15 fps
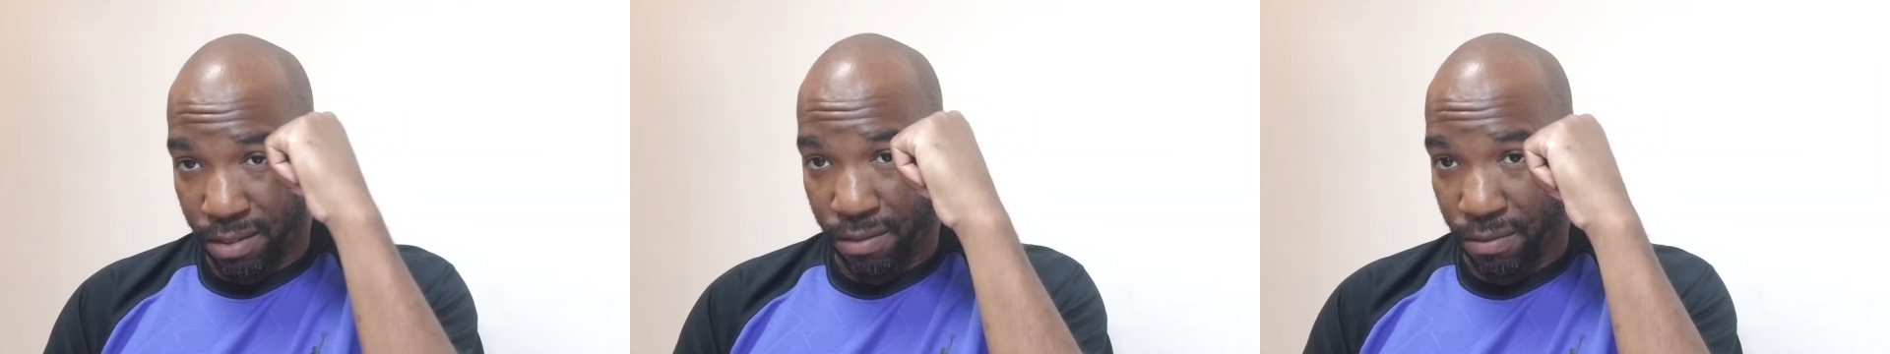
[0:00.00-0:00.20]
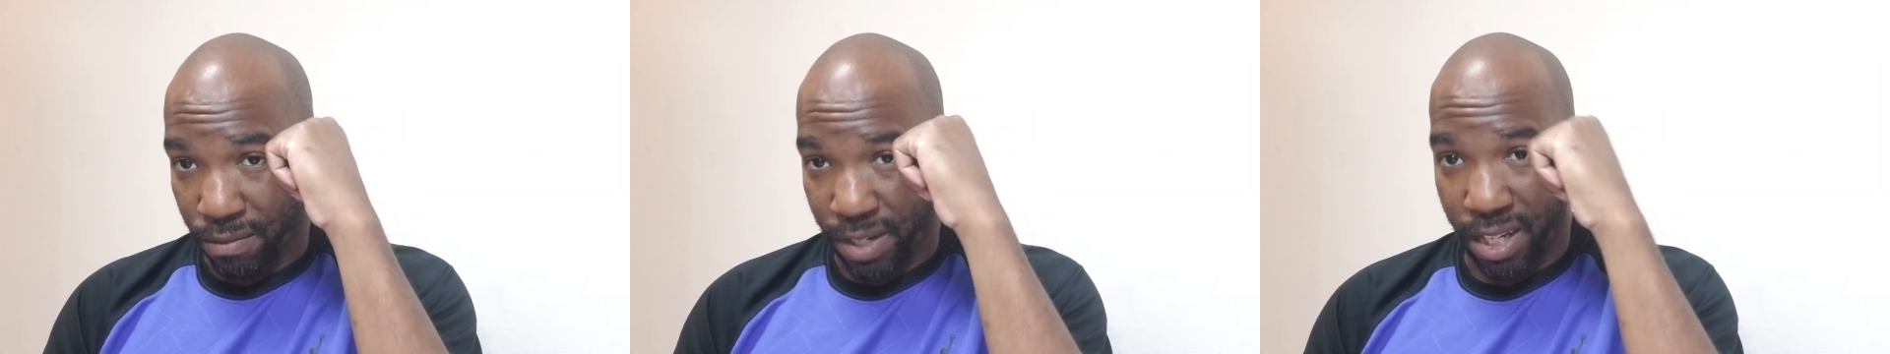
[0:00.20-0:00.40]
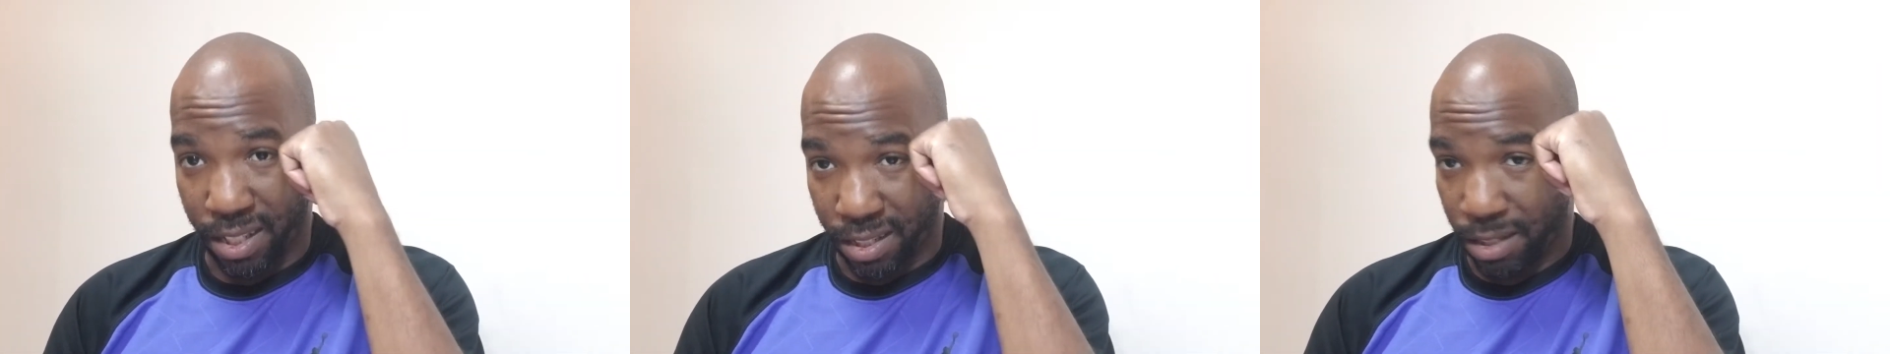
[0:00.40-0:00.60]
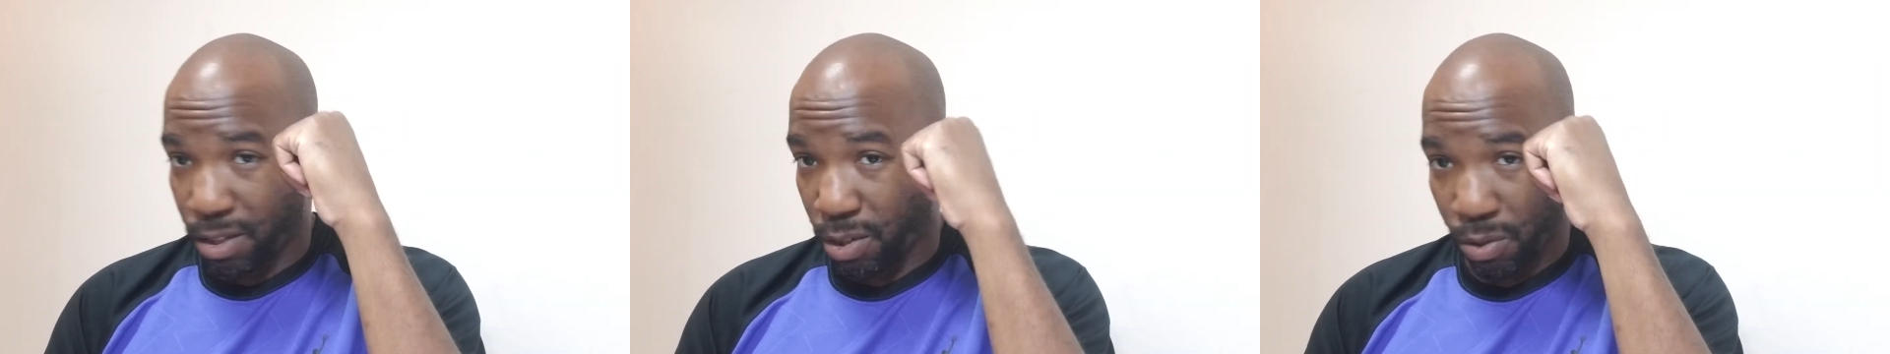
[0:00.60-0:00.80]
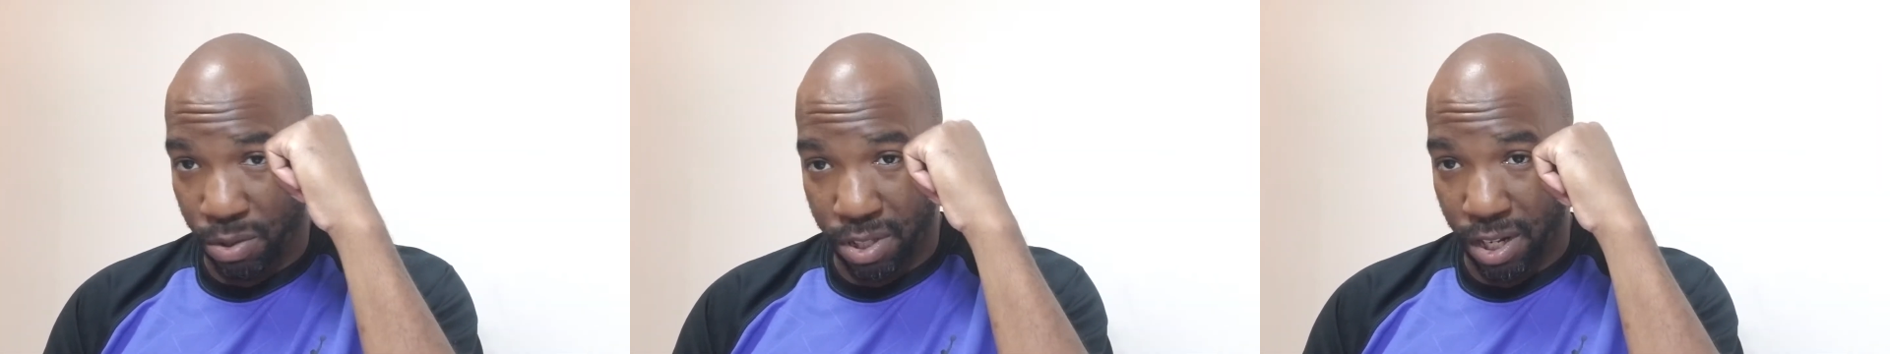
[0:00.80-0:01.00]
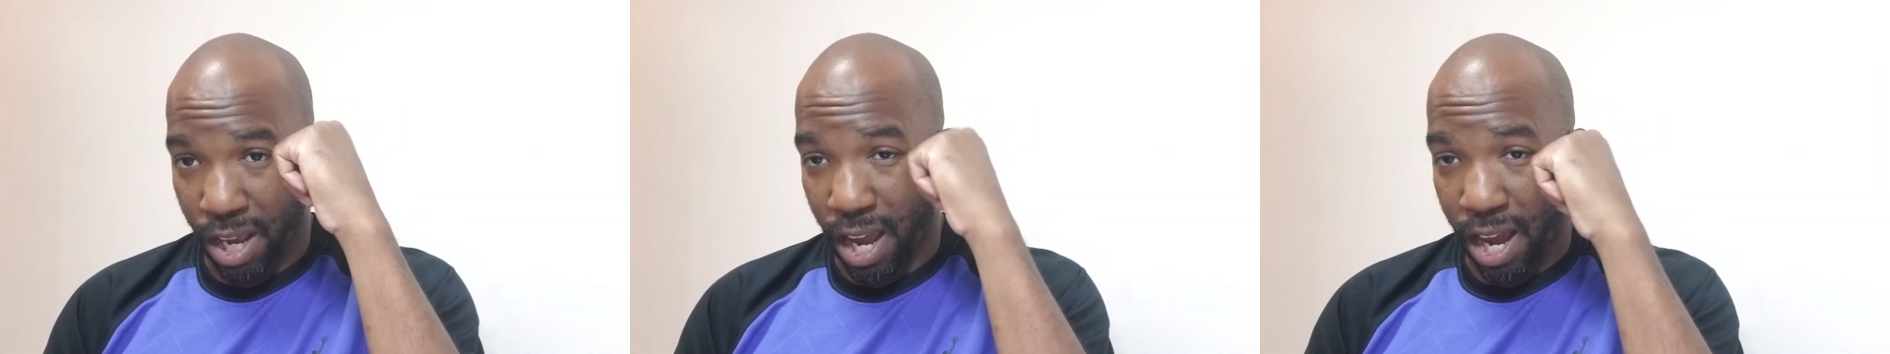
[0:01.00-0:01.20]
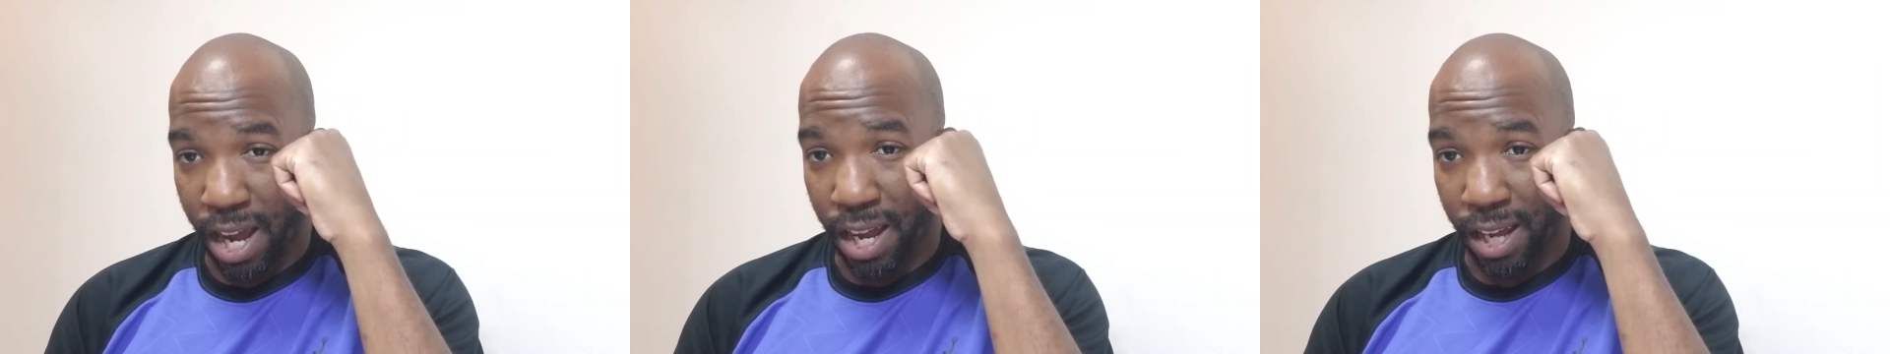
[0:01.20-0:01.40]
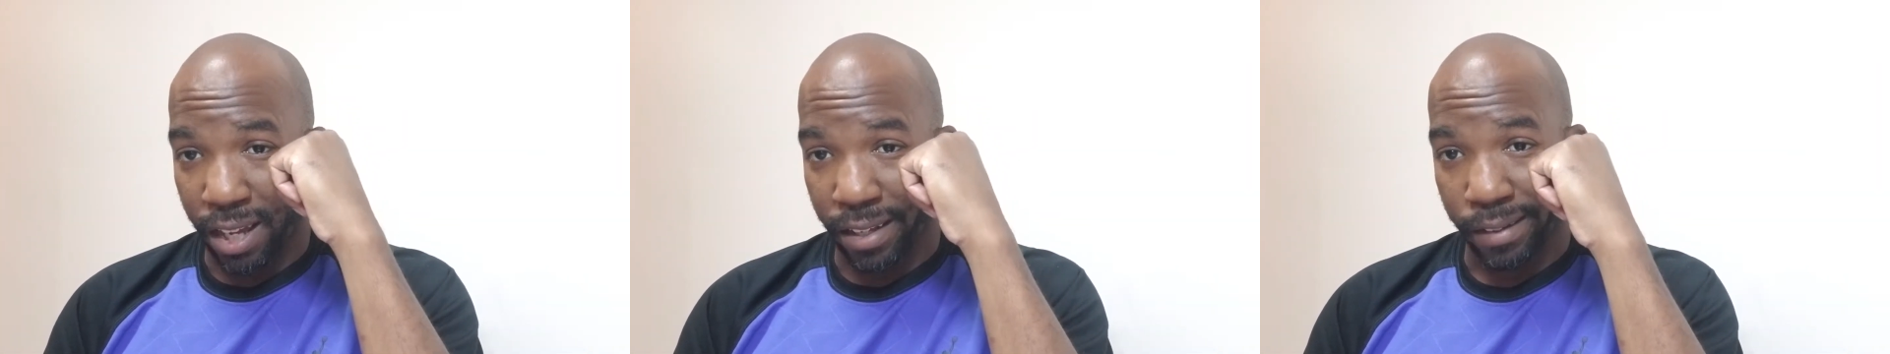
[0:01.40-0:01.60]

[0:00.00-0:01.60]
right close to that eye.